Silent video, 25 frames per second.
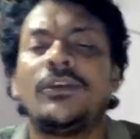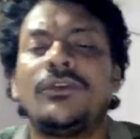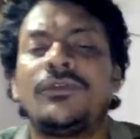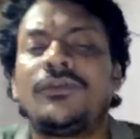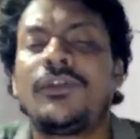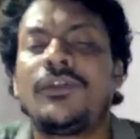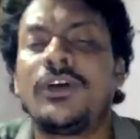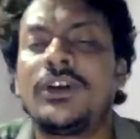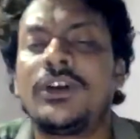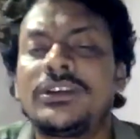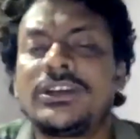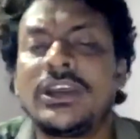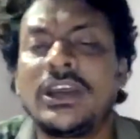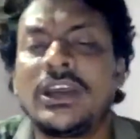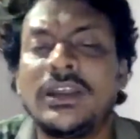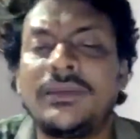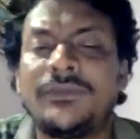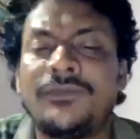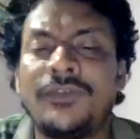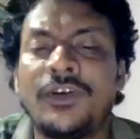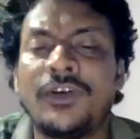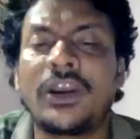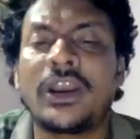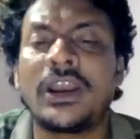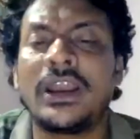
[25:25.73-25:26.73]
For
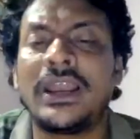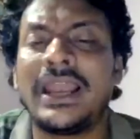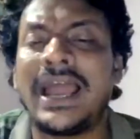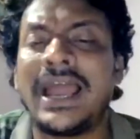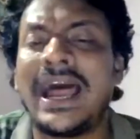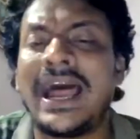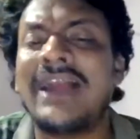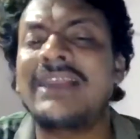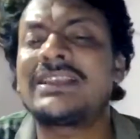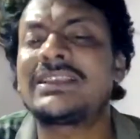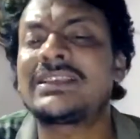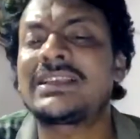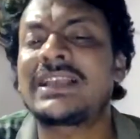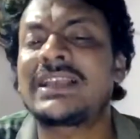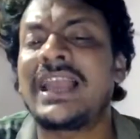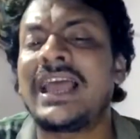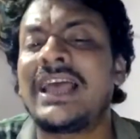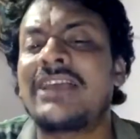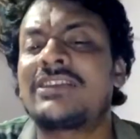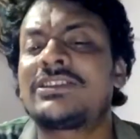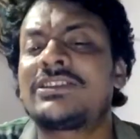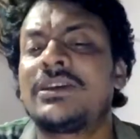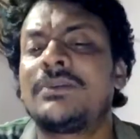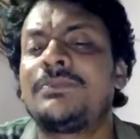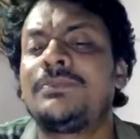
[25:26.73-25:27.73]
a large
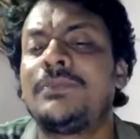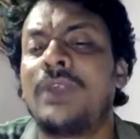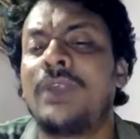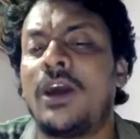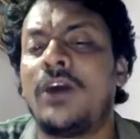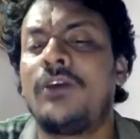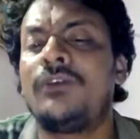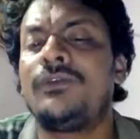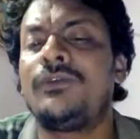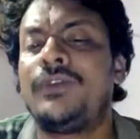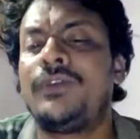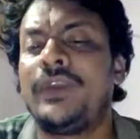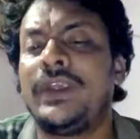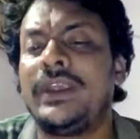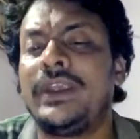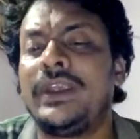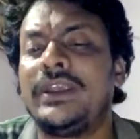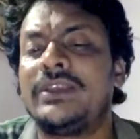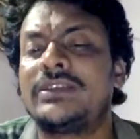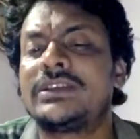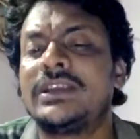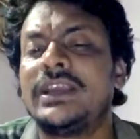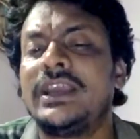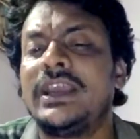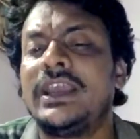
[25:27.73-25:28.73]
class of noun
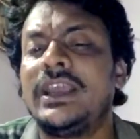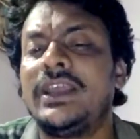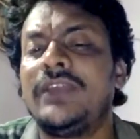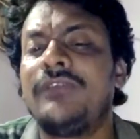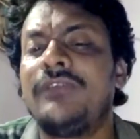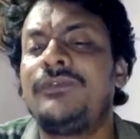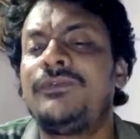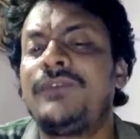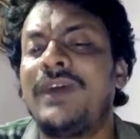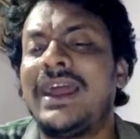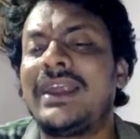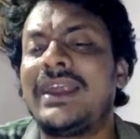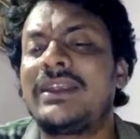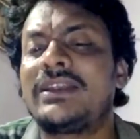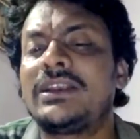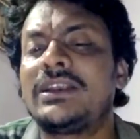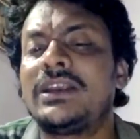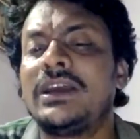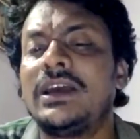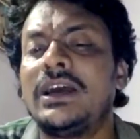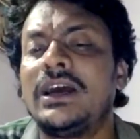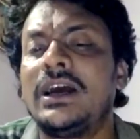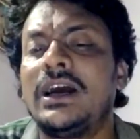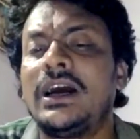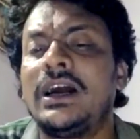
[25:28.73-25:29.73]
phrase, in fact,
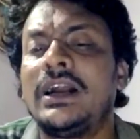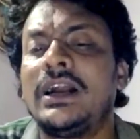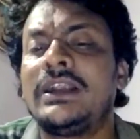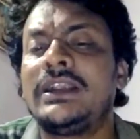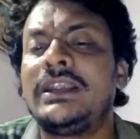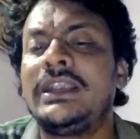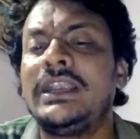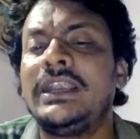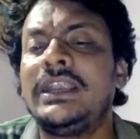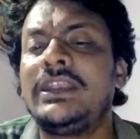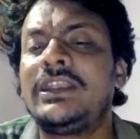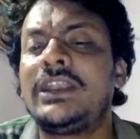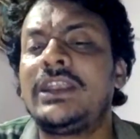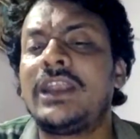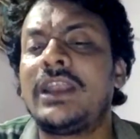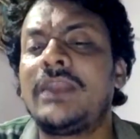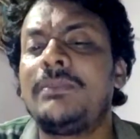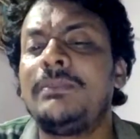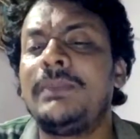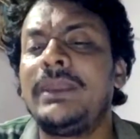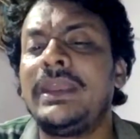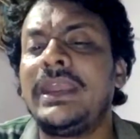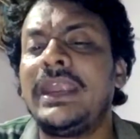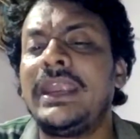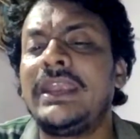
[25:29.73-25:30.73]
a
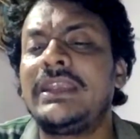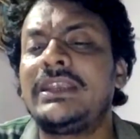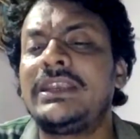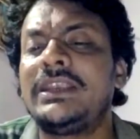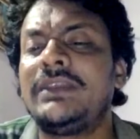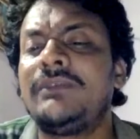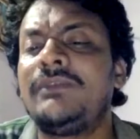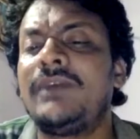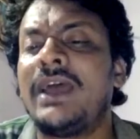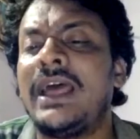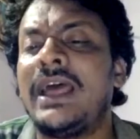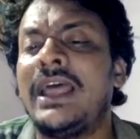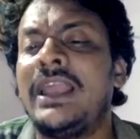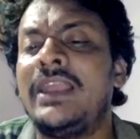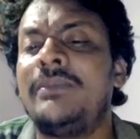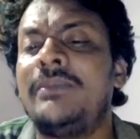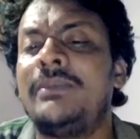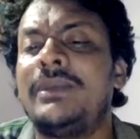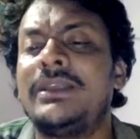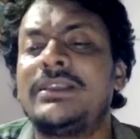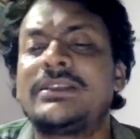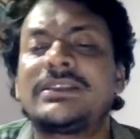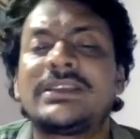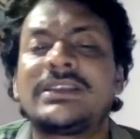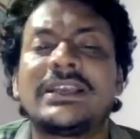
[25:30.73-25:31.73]
determinative
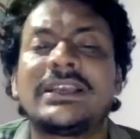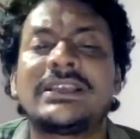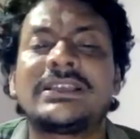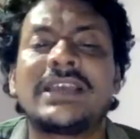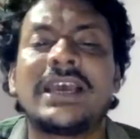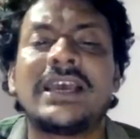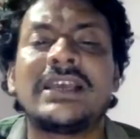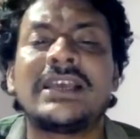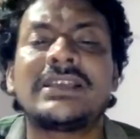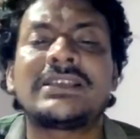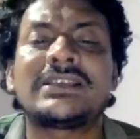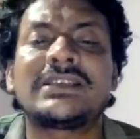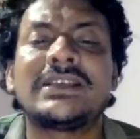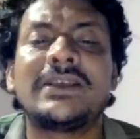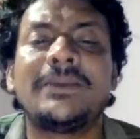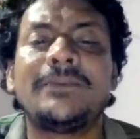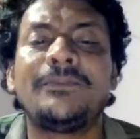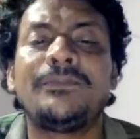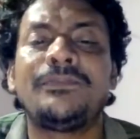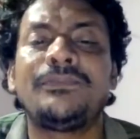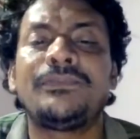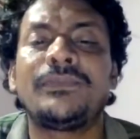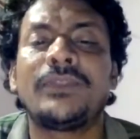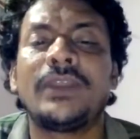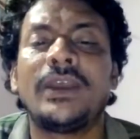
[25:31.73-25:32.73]
element such as
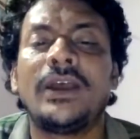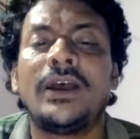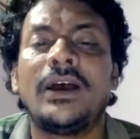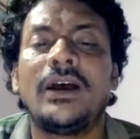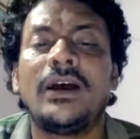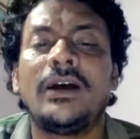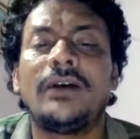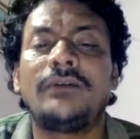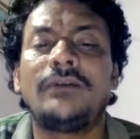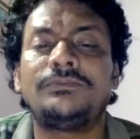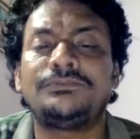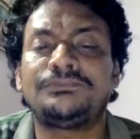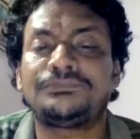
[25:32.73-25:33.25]
uh,